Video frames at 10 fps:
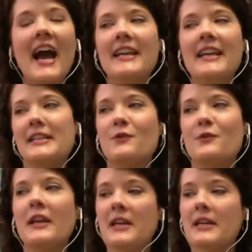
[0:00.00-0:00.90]
and
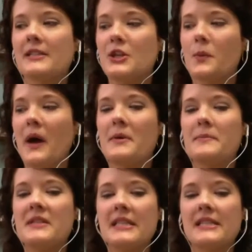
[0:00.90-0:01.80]
it's funny because,
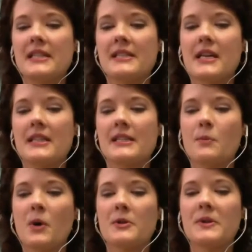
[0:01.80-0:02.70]
WebMD says that
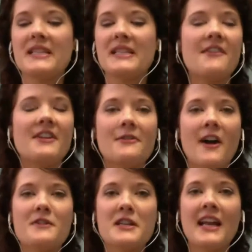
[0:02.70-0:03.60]
somewhere between
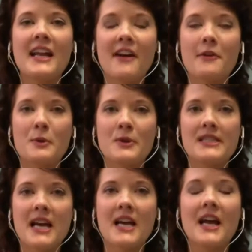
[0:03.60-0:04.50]
75 to
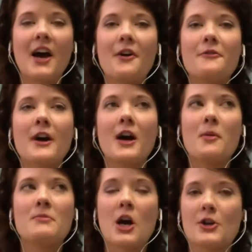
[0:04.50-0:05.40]
95% of
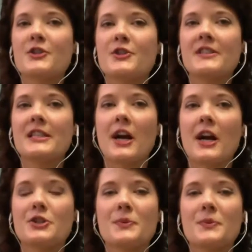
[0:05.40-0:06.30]
doctors' visits are
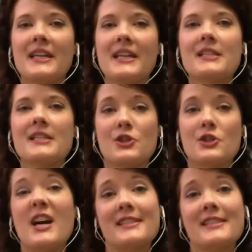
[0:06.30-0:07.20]
actually related to
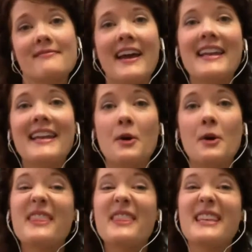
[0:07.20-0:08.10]
stress. And
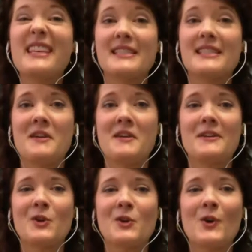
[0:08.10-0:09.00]
we think that it's something
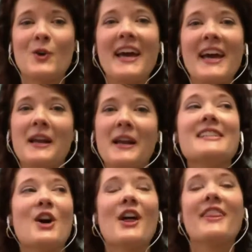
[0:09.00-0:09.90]
physical. And when
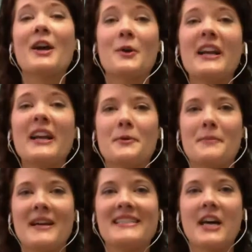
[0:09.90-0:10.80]
I saw that going on
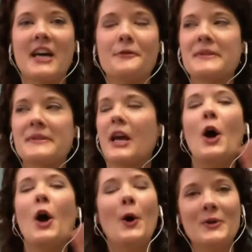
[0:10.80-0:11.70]
with myself, I was like,
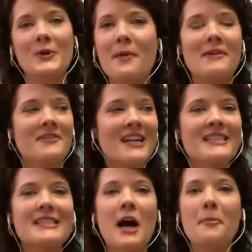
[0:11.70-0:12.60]
hold up, I've got
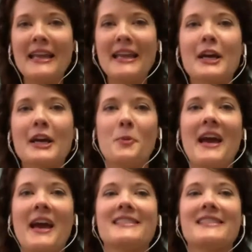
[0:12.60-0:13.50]
to stop paying the
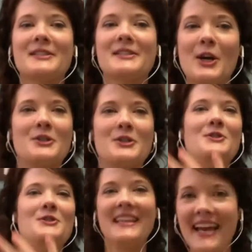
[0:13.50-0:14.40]
copays and start just
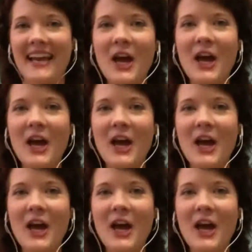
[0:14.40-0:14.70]
doing like